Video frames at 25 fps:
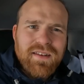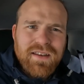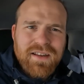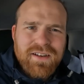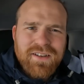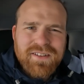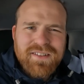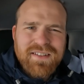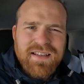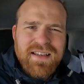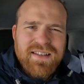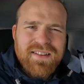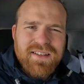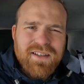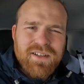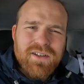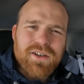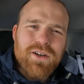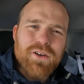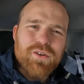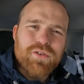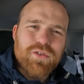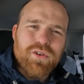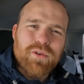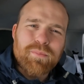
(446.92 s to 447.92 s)
And I say the
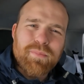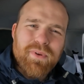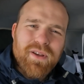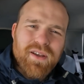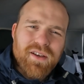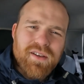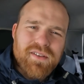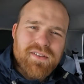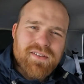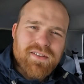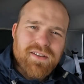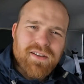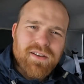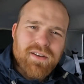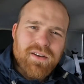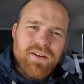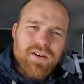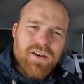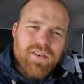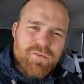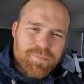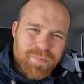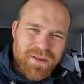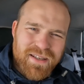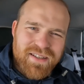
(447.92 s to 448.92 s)
classroom because
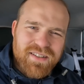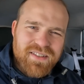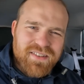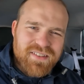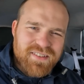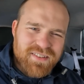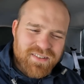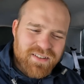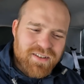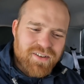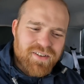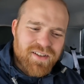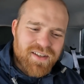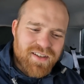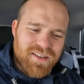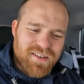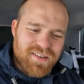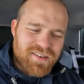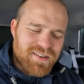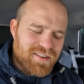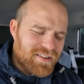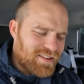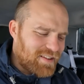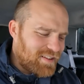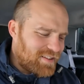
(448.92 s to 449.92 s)
I've been
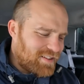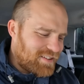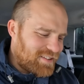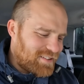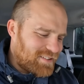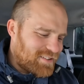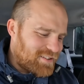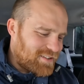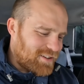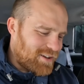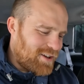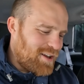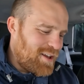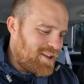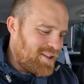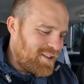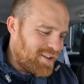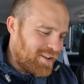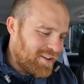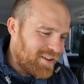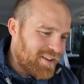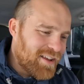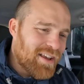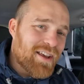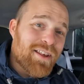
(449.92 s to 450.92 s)
studying. So
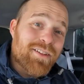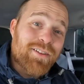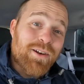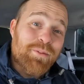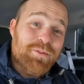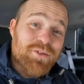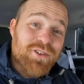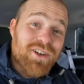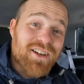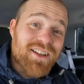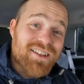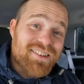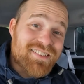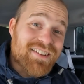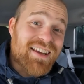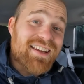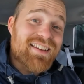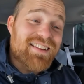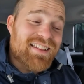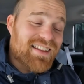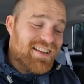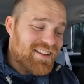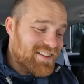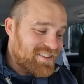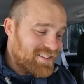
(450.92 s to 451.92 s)
I'm trying to
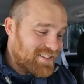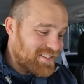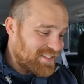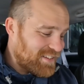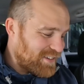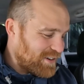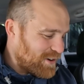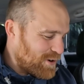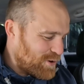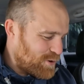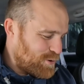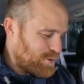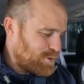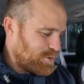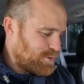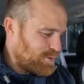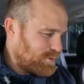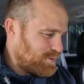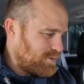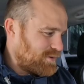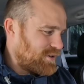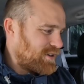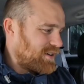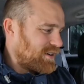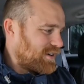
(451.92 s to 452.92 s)
take this
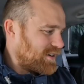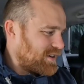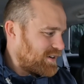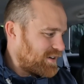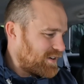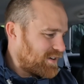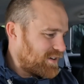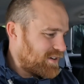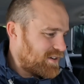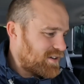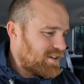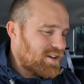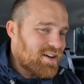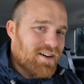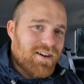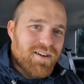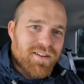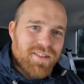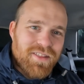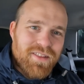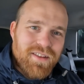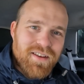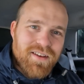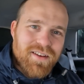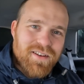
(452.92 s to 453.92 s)
whole kind of
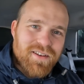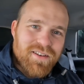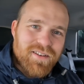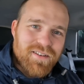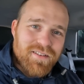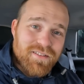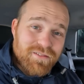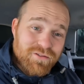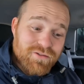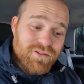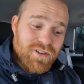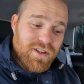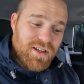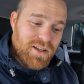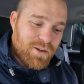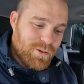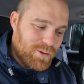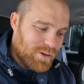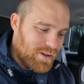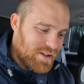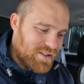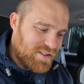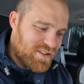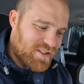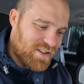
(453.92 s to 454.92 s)
car thing really
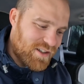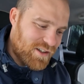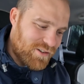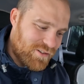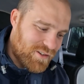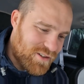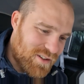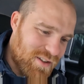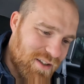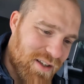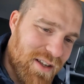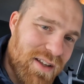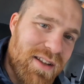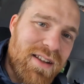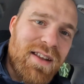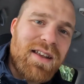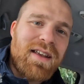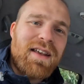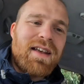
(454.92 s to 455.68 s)
quite seriously.